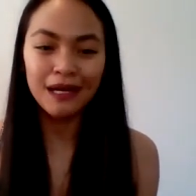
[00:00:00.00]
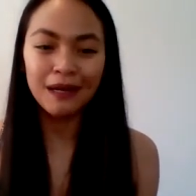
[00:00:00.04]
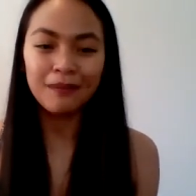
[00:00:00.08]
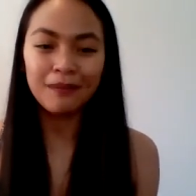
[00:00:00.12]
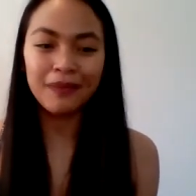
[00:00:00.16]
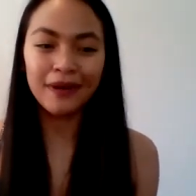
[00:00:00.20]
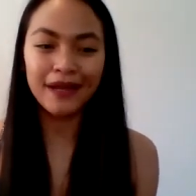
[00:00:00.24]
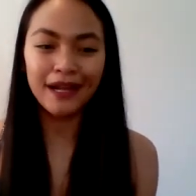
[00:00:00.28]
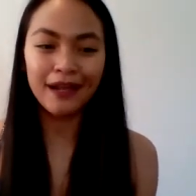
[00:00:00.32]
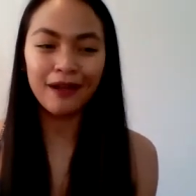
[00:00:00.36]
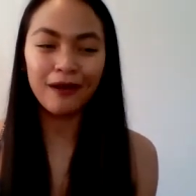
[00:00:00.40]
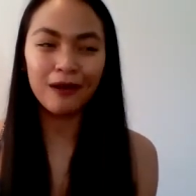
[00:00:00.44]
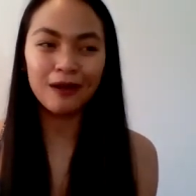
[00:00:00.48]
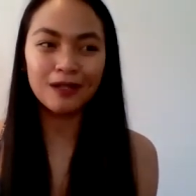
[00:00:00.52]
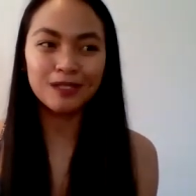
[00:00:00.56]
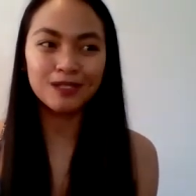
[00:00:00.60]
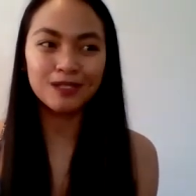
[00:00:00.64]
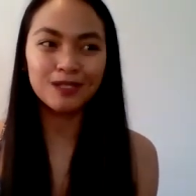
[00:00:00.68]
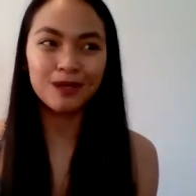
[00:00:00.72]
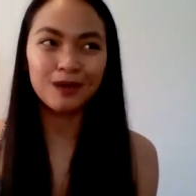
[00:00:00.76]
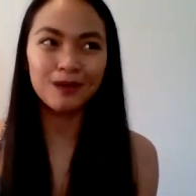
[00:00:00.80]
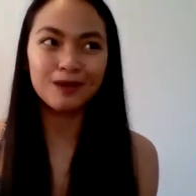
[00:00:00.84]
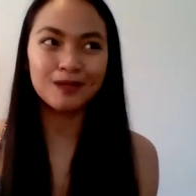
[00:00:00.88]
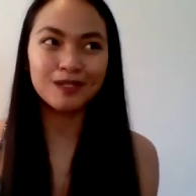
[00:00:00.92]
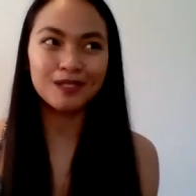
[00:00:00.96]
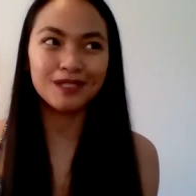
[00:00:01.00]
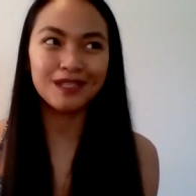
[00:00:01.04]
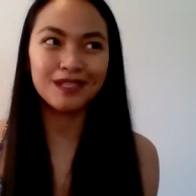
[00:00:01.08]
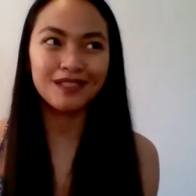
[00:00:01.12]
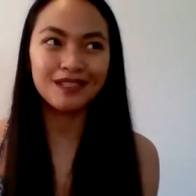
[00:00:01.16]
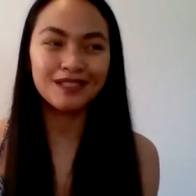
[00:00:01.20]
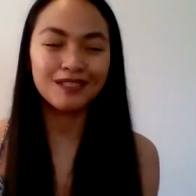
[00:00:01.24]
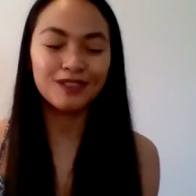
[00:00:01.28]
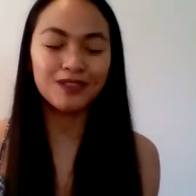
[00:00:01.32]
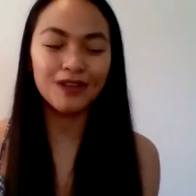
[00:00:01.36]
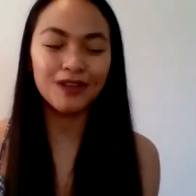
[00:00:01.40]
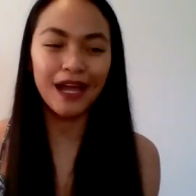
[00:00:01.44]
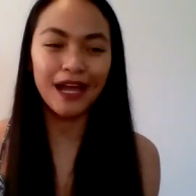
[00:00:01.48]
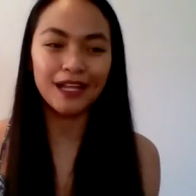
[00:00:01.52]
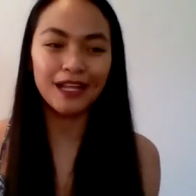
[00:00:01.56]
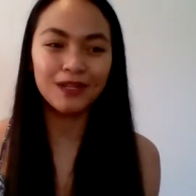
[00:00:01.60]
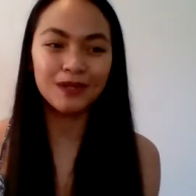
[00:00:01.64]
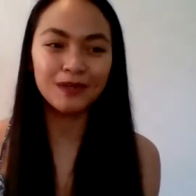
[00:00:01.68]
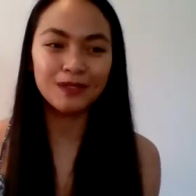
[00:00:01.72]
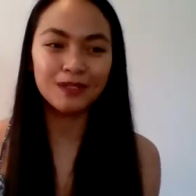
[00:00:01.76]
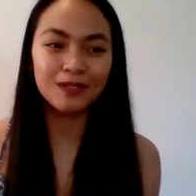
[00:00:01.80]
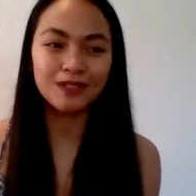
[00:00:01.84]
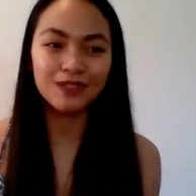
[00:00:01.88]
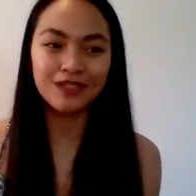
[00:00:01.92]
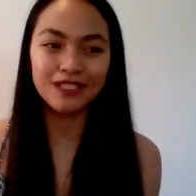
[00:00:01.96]
but I also try to
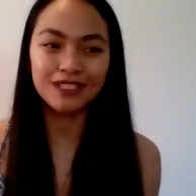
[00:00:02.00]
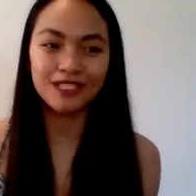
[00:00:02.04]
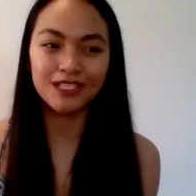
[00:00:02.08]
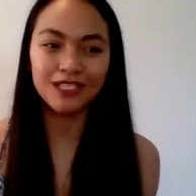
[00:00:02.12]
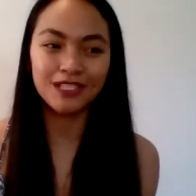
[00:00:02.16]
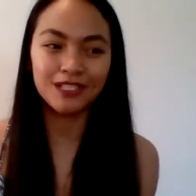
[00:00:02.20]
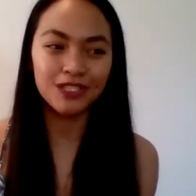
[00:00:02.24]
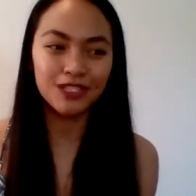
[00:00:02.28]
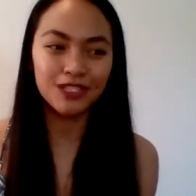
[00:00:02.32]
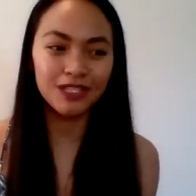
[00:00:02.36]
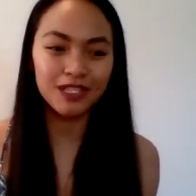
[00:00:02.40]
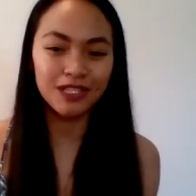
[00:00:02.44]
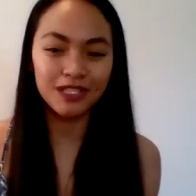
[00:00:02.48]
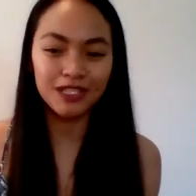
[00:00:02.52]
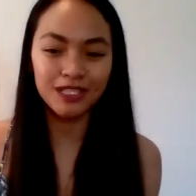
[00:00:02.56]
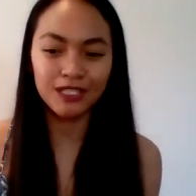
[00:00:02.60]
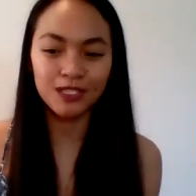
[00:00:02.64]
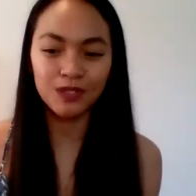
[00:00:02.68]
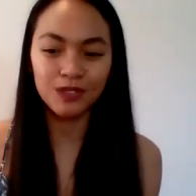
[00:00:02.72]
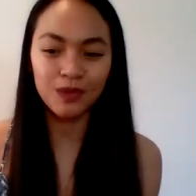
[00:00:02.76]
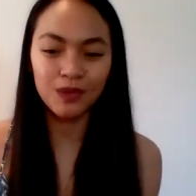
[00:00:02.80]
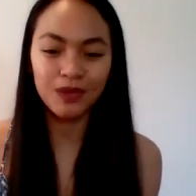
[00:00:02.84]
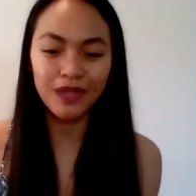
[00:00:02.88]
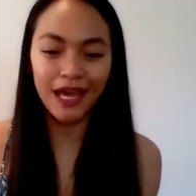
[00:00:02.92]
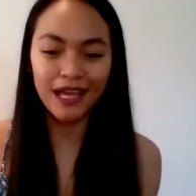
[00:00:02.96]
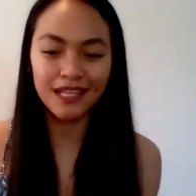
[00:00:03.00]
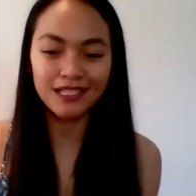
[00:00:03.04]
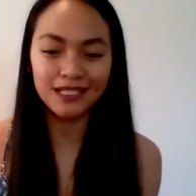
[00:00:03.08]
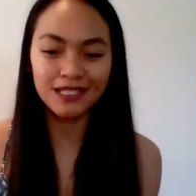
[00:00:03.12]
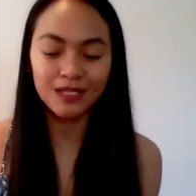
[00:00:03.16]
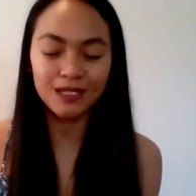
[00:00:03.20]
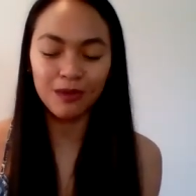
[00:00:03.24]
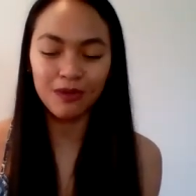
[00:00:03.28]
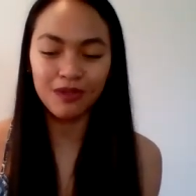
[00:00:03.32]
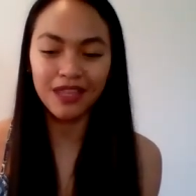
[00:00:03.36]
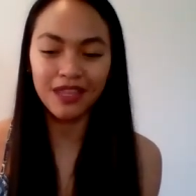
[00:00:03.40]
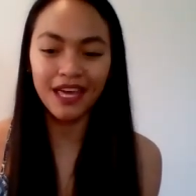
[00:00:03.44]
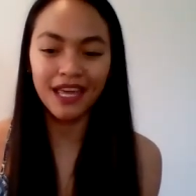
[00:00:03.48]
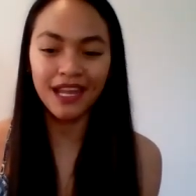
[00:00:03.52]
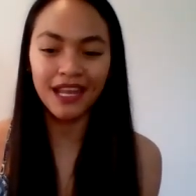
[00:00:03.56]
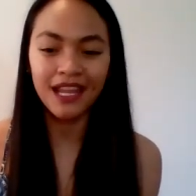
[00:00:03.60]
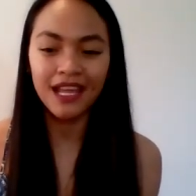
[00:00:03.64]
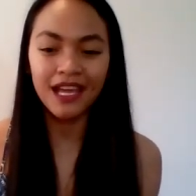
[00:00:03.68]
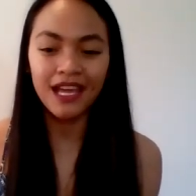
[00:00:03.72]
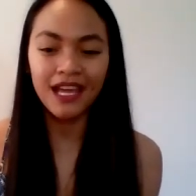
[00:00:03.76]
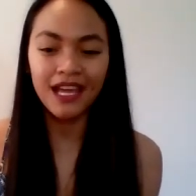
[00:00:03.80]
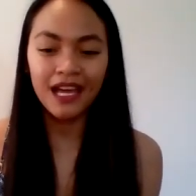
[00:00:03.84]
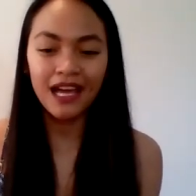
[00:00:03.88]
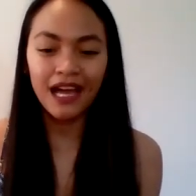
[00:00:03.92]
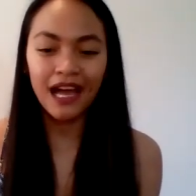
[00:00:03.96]
strategically do that so that
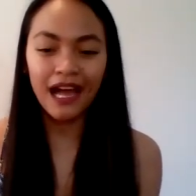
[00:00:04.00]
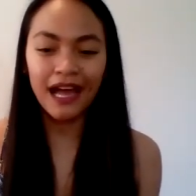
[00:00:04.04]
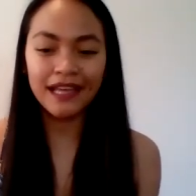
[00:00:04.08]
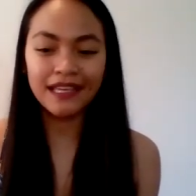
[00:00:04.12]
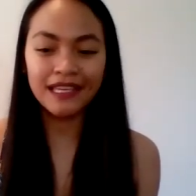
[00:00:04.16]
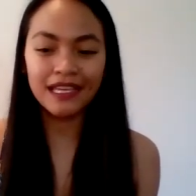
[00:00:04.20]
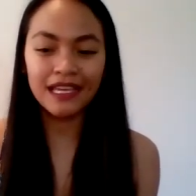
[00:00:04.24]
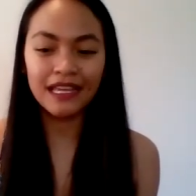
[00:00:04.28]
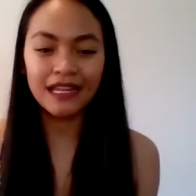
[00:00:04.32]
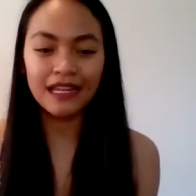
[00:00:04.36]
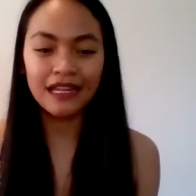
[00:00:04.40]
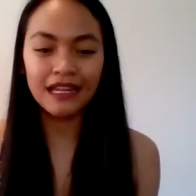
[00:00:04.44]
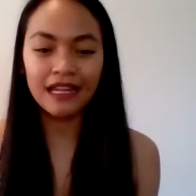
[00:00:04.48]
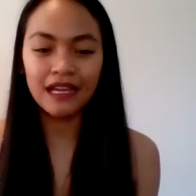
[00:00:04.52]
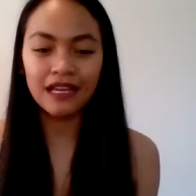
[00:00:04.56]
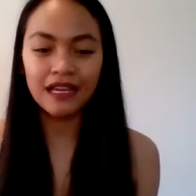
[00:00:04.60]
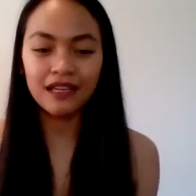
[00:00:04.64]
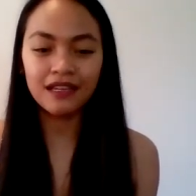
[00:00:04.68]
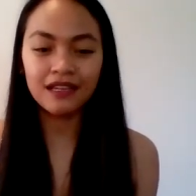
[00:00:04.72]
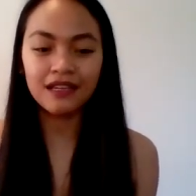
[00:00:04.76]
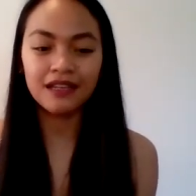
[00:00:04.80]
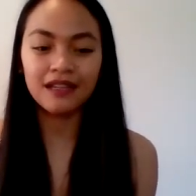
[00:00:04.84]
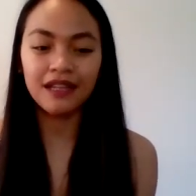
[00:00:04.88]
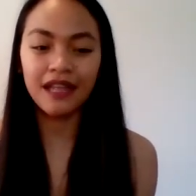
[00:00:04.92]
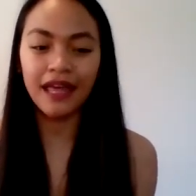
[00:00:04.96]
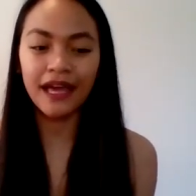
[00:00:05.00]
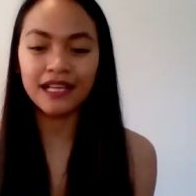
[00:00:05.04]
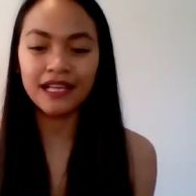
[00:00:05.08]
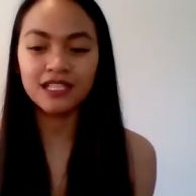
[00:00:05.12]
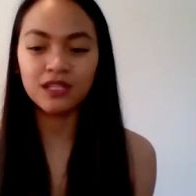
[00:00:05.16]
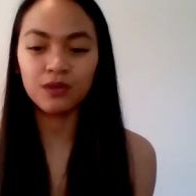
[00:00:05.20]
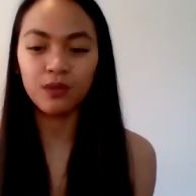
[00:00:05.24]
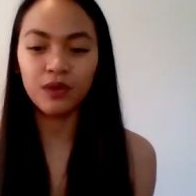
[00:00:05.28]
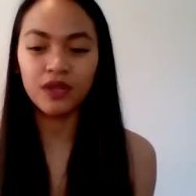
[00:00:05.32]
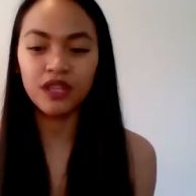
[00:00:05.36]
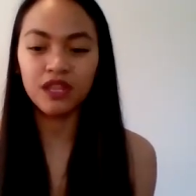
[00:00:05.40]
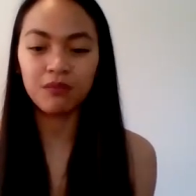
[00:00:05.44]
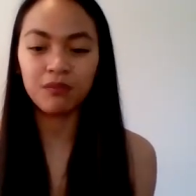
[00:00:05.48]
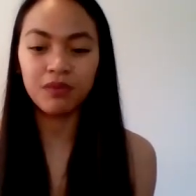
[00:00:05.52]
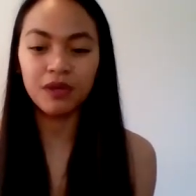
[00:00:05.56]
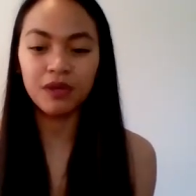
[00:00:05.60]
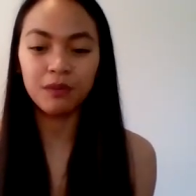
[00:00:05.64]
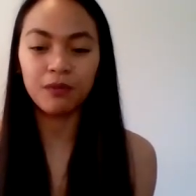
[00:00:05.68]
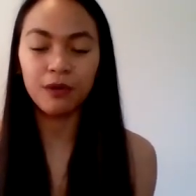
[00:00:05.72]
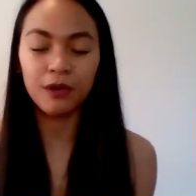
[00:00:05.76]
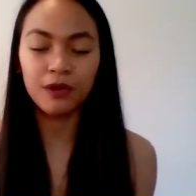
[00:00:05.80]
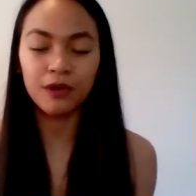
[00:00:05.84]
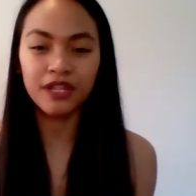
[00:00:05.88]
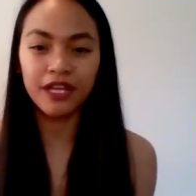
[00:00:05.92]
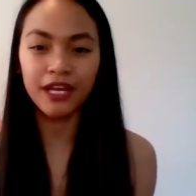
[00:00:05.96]
I can connect with the people